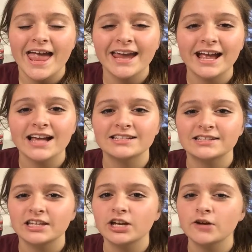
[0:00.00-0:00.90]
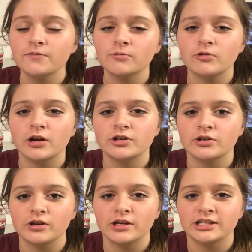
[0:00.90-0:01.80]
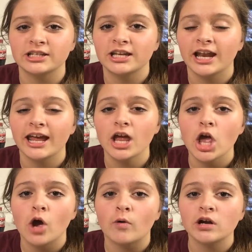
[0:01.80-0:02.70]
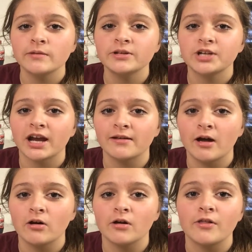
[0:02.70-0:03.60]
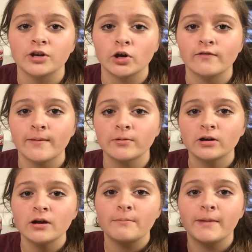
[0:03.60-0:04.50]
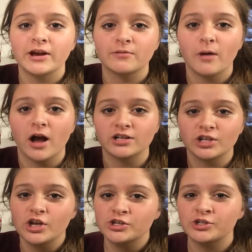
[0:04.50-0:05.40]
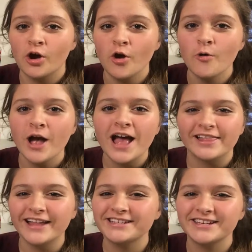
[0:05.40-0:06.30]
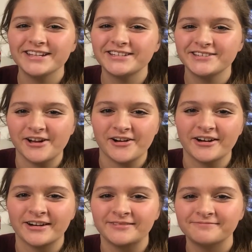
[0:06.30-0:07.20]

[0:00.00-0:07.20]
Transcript: Hey guys, it's Lydia from Creator Studios, and today we're going to be checking out the November MakerBox. So, let's get started.